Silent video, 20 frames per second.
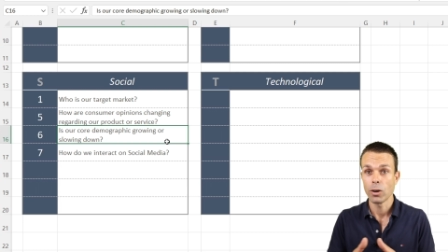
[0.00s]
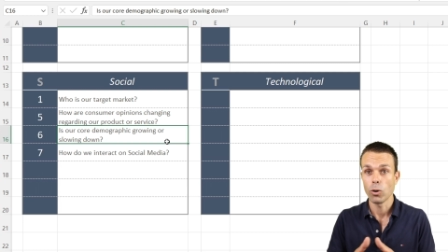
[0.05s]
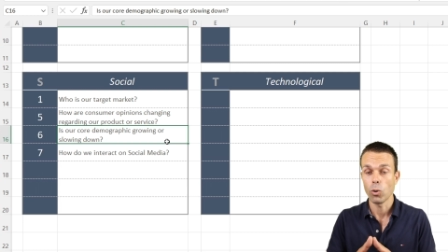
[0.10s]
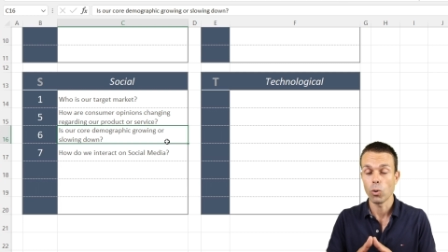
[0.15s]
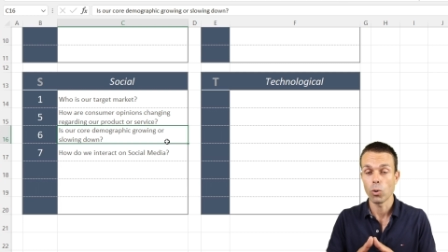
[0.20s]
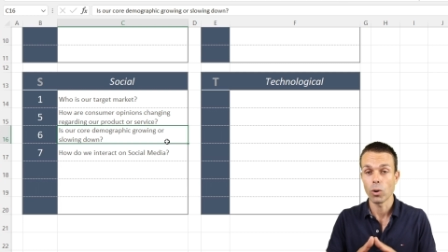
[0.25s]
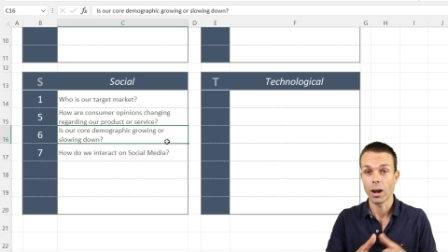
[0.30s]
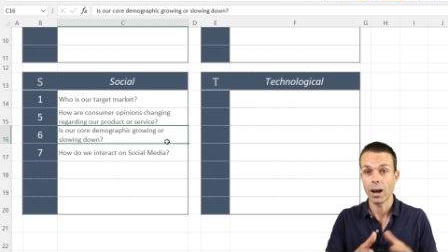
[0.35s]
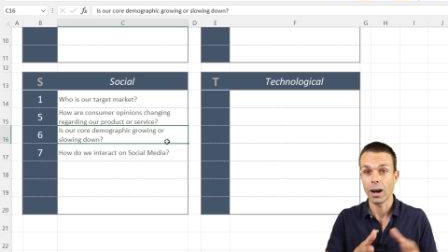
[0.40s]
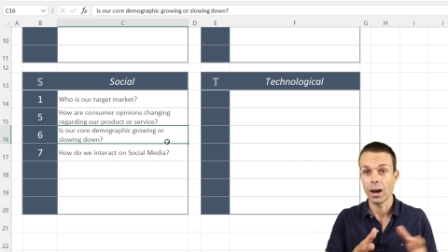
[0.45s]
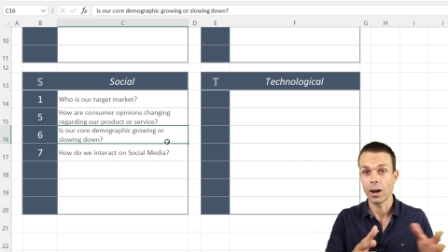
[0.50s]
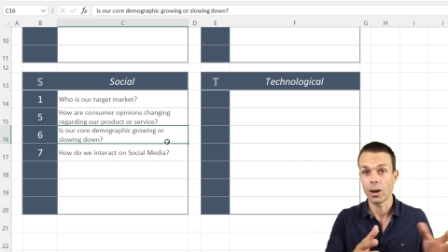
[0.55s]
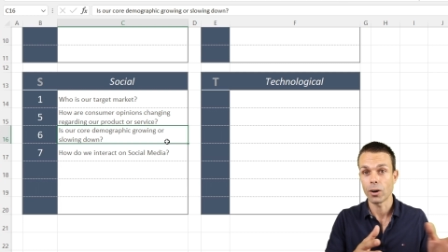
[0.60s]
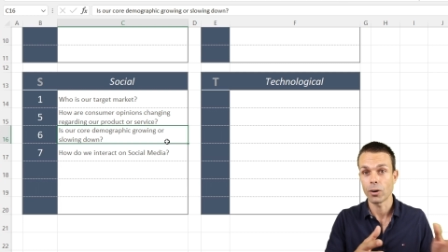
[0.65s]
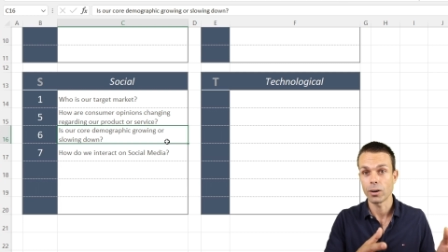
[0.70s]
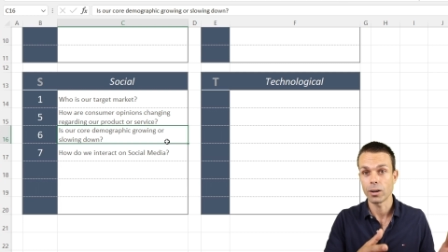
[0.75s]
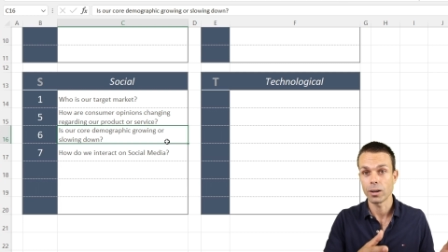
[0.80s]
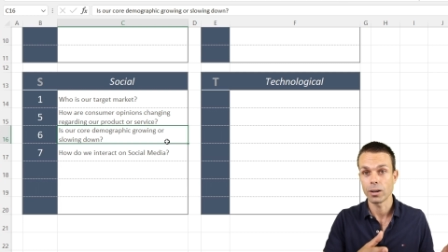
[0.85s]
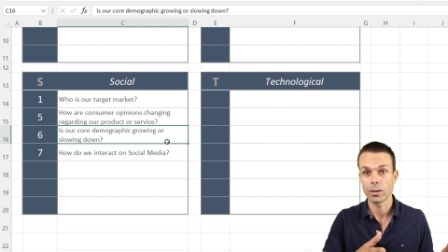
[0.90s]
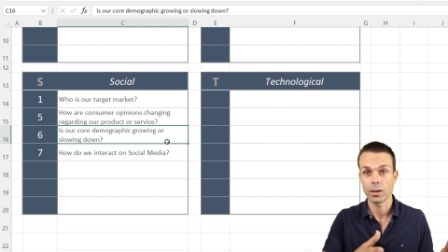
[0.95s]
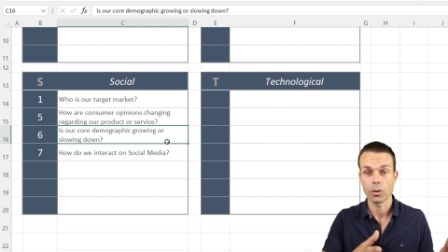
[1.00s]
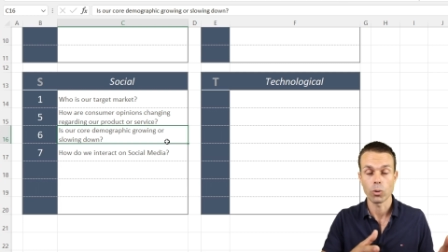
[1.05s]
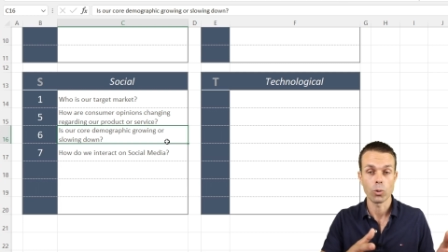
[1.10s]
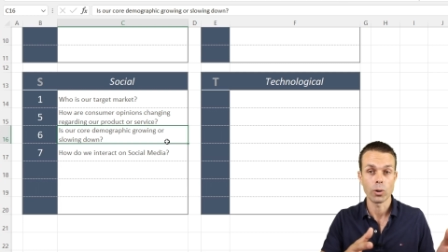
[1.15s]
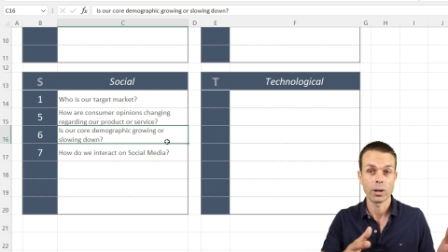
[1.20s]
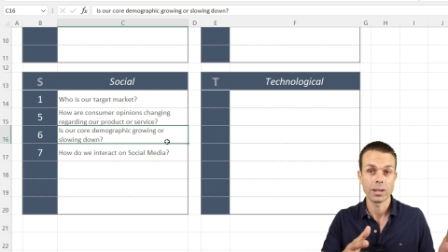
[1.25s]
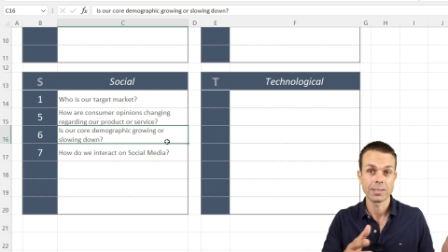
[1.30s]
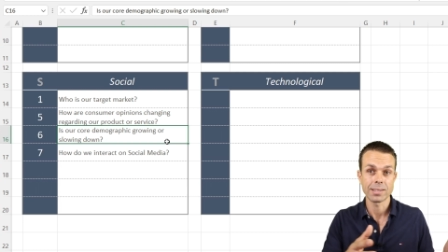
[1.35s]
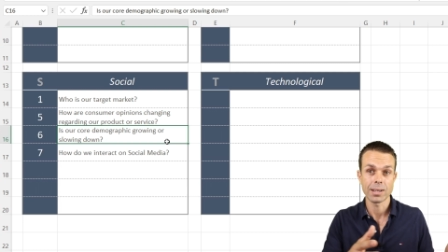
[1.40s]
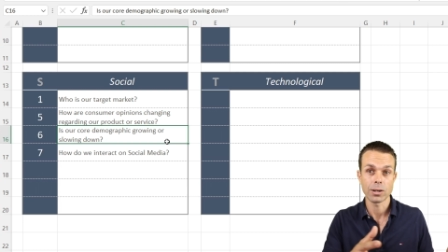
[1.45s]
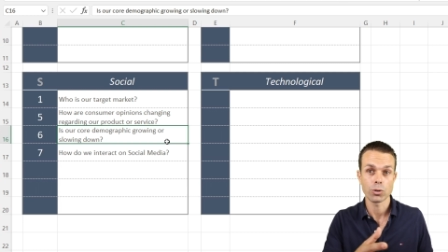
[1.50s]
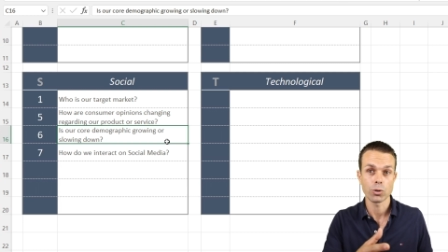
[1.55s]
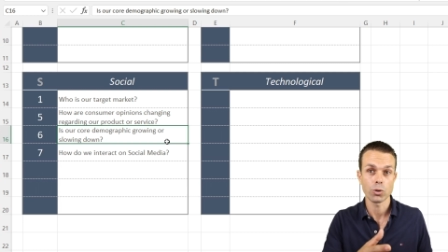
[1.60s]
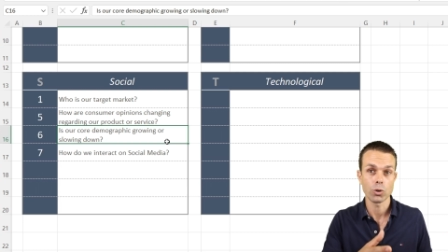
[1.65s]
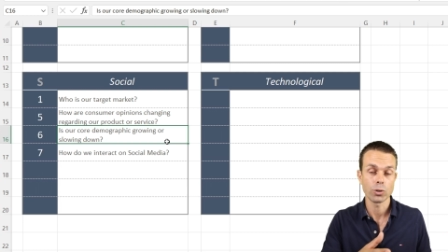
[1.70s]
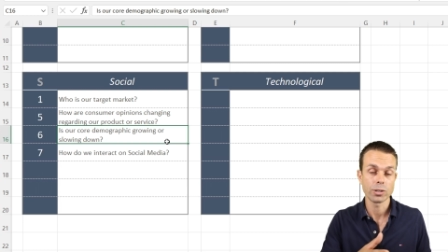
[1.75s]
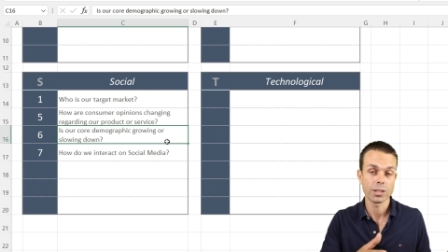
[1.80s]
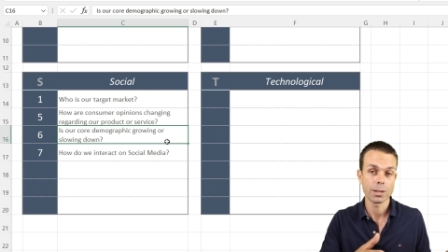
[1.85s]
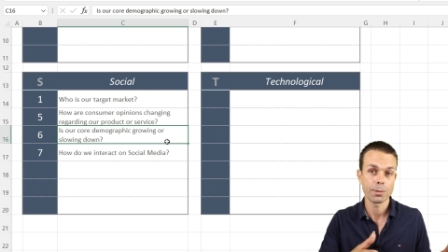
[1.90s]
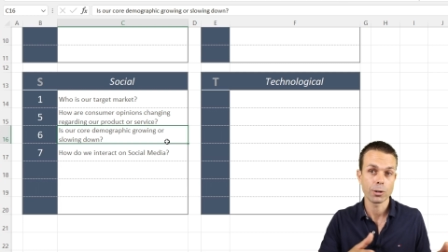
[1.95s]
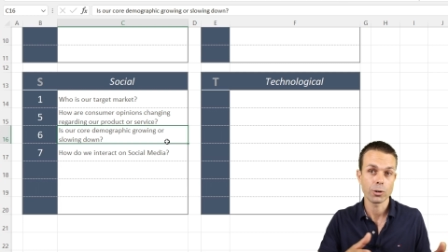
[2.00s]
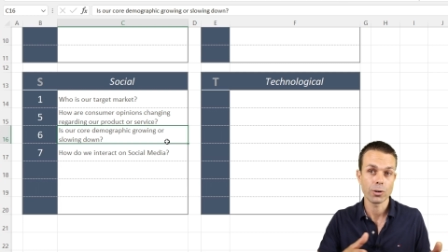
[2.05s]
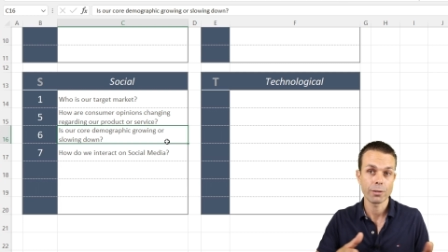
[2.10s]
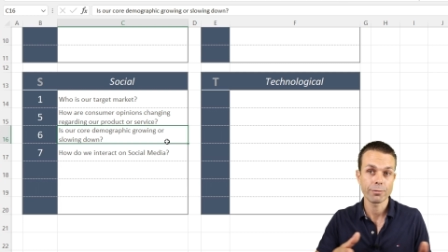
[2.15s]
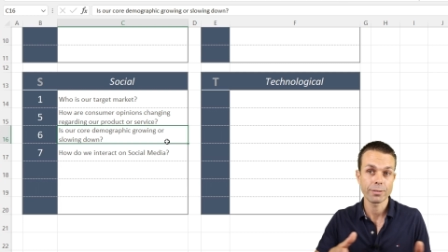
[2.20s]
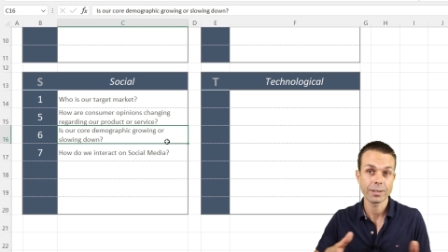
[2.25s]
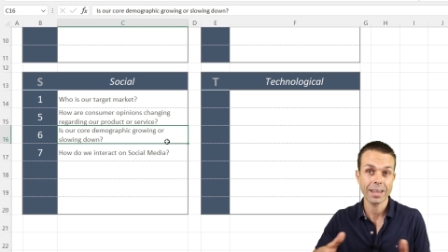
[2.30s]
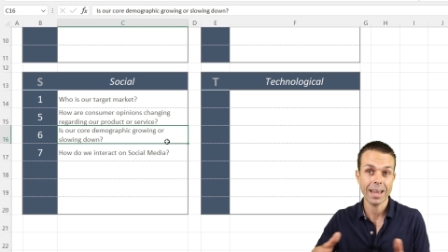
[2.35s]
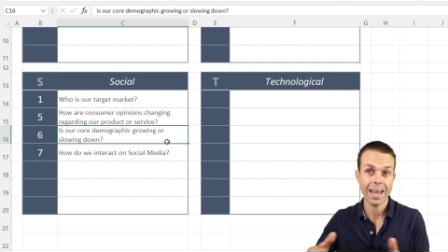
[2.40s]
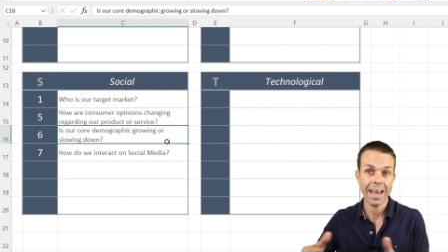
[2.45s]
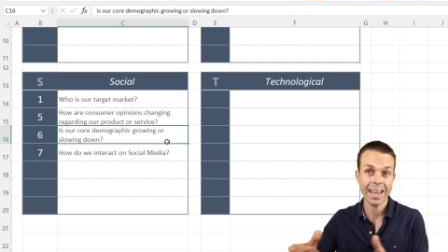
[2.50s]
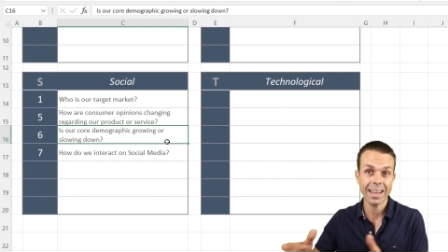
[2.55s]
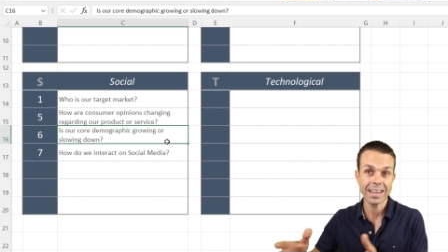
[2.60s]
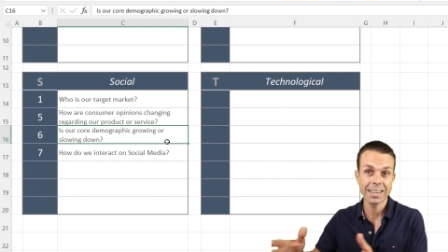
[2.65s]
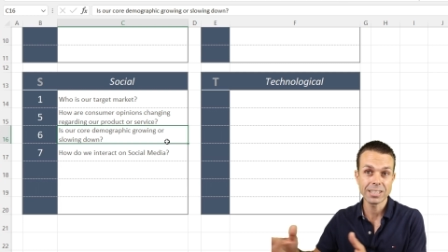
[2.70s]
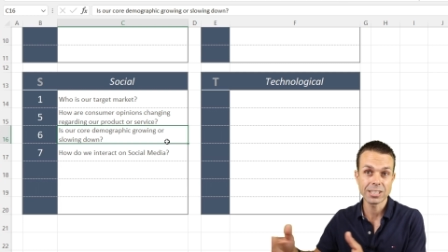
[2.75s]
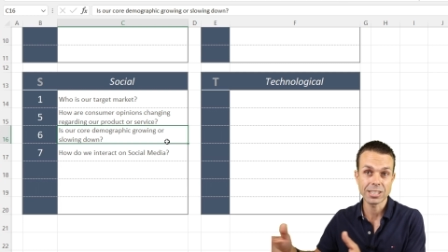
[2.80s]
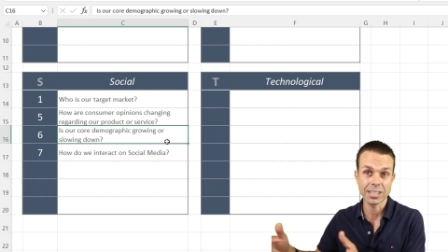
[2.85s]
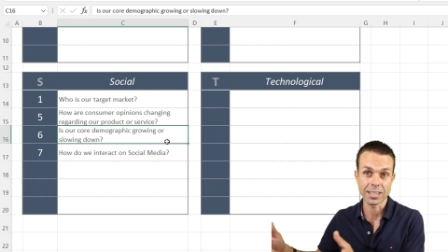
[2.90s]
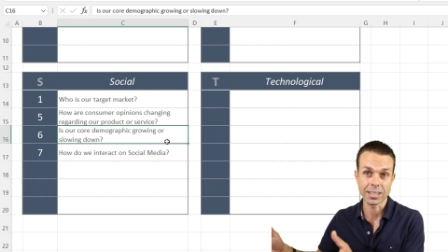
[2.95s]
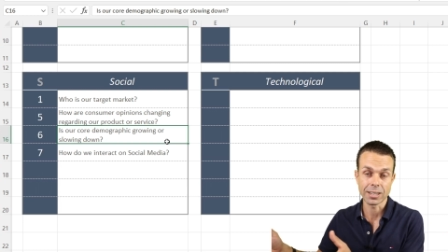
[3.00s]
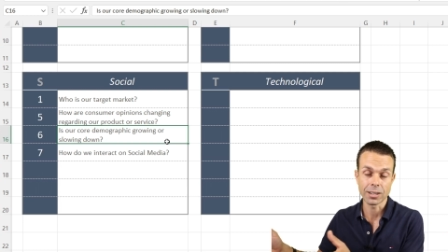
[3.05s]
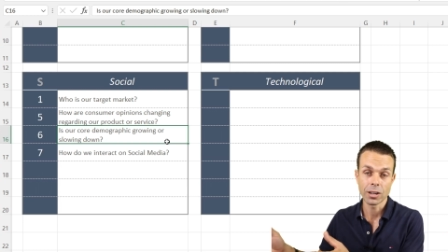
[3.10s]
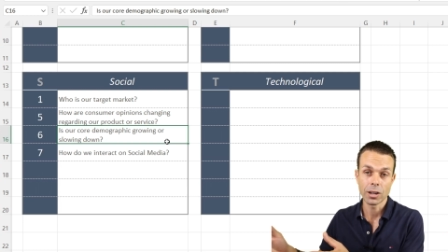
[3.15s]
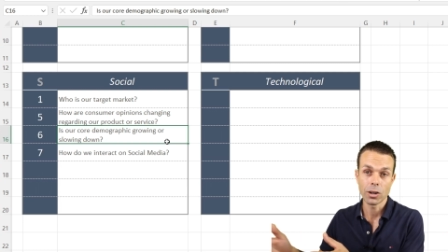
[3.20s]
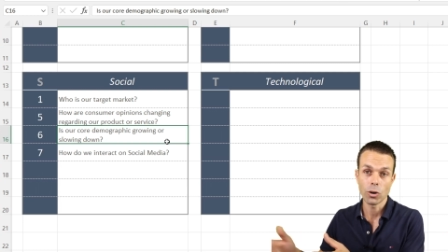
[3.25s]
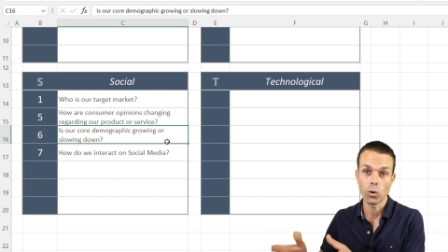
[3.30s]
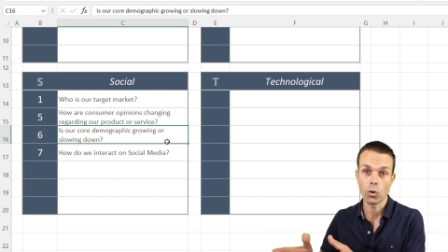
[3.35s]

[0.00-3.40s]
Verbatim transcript: Or, are, uh, or is our core demographic aging?